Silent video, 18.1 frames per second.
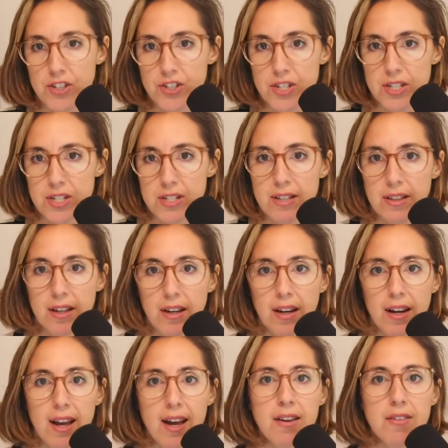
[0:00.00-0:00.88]
in their
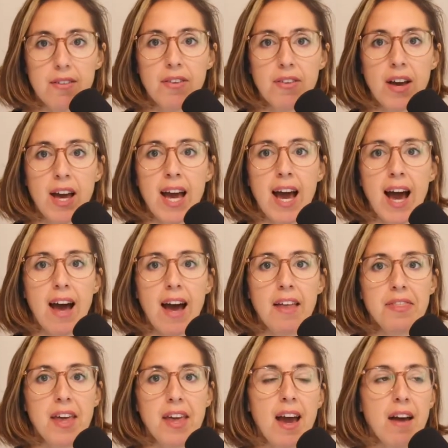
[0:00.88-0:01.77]
life, and
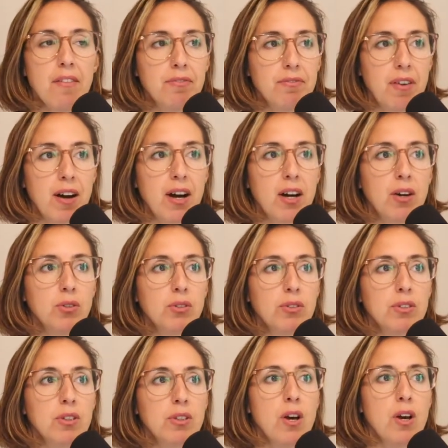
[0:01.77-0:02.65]
they have found
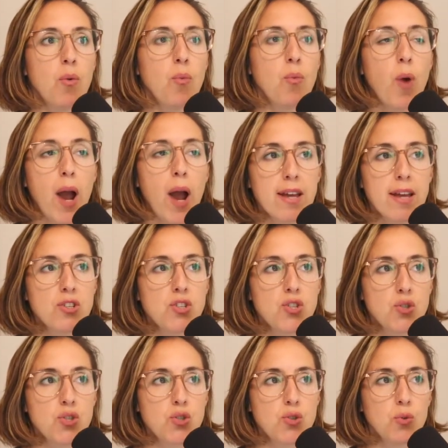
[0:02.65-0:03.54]
ways
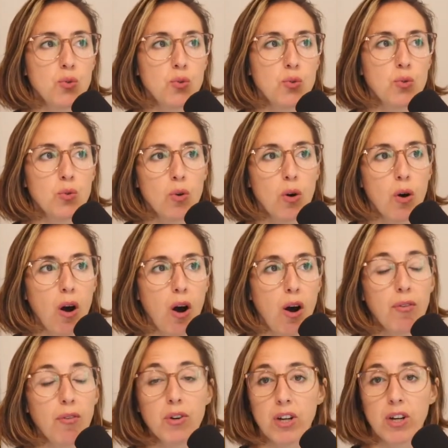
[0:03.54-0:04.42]
to
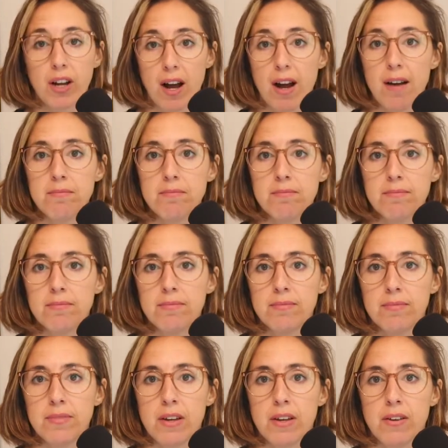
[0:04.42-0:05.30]
overcome
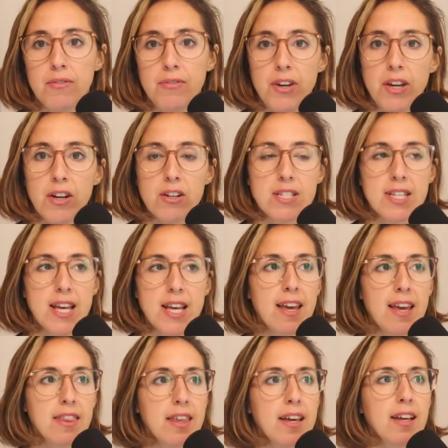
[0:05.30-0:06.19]
fears. And I
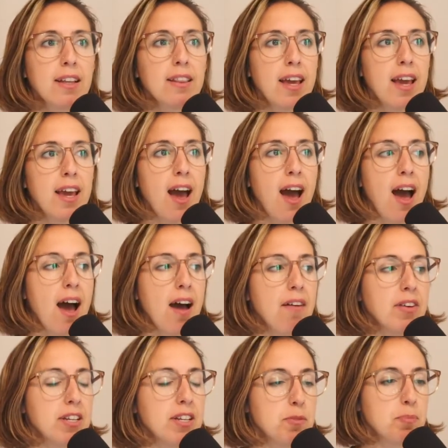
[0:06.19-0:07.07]
think they have
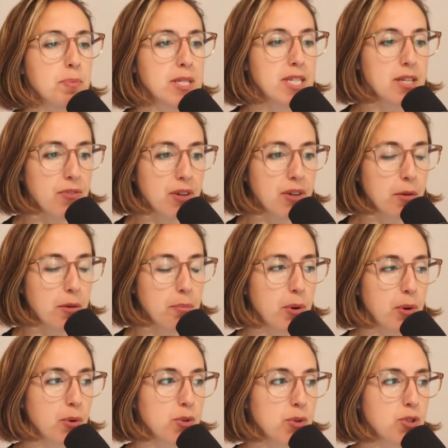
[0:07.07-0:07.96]
a specific
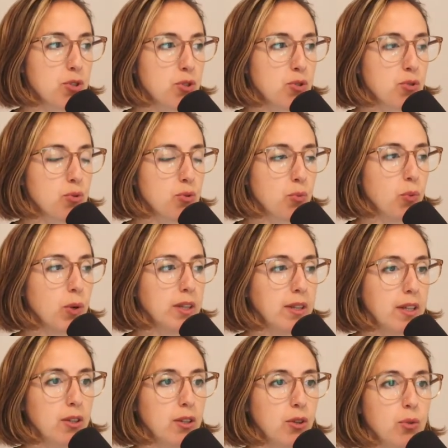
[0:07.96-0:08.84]
approach to what
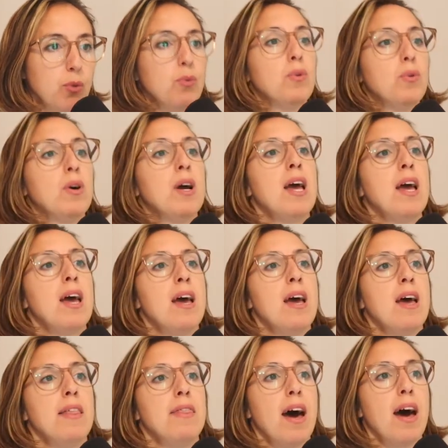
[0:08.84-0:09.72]
they do
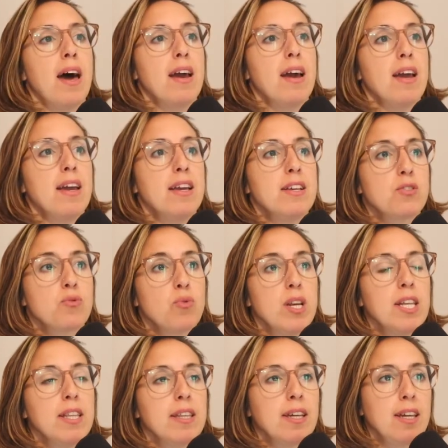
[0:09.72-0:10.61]
that is really
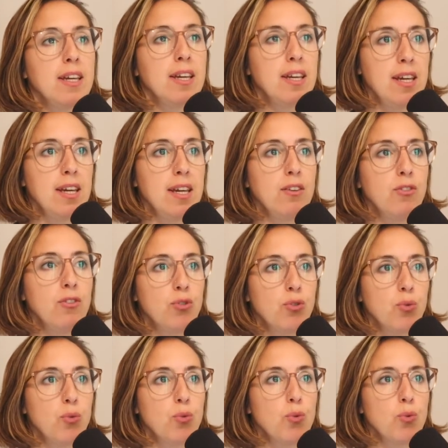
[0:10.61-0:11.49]
the key
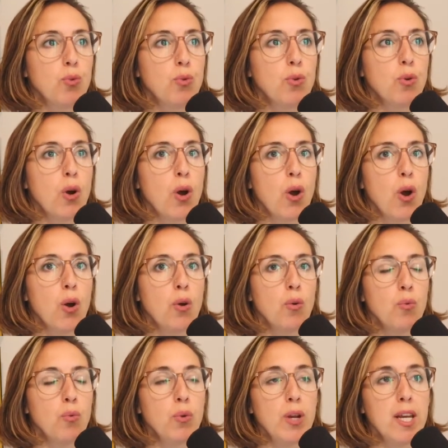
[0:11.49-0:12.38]
to
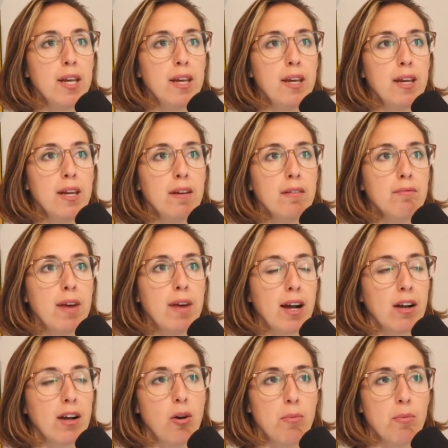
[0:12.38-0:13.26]
really
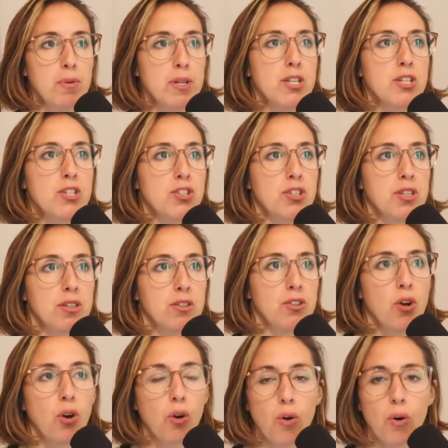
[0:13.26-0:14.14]
accomplish
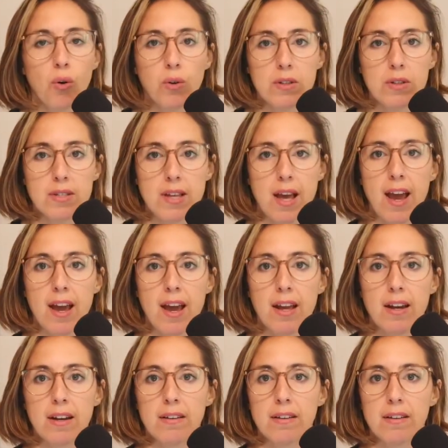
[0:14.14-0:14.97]
your goals and